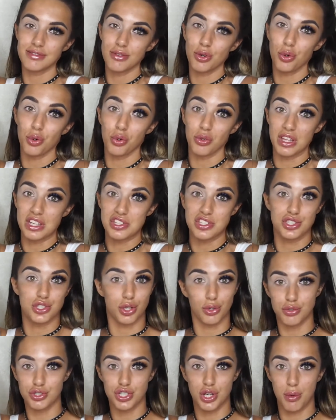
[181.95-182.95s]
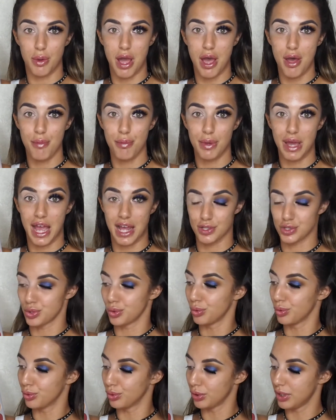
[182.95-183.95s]
or they just don't show up at
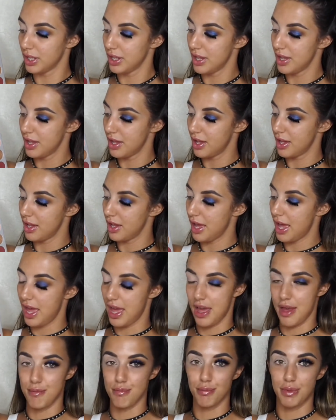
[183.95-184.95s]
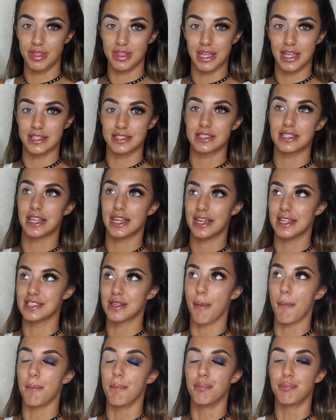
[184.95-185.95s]
all. But this is
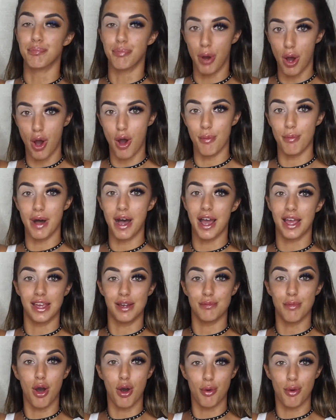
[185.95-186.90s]
bomb. I am